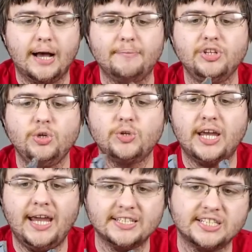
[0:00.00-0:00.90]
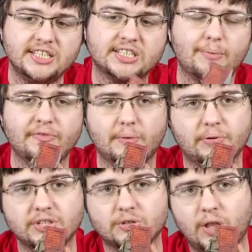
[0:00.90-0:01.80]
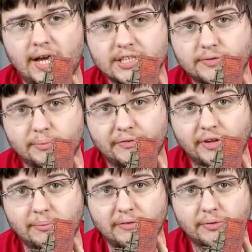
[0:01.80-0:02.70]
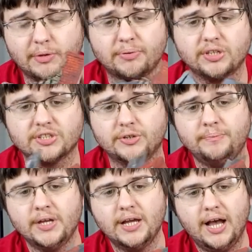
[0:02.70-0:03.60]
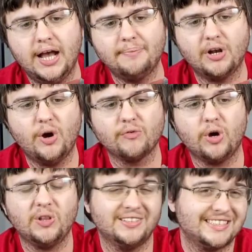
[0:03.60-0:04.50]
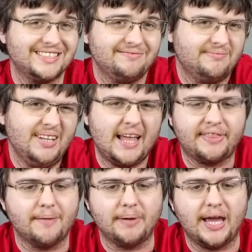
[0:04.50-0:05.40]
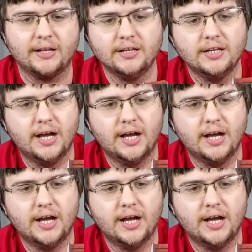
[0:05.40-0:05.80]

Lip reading: You can see some of the printer lines from the filament from the printer, but overall it's not that bad.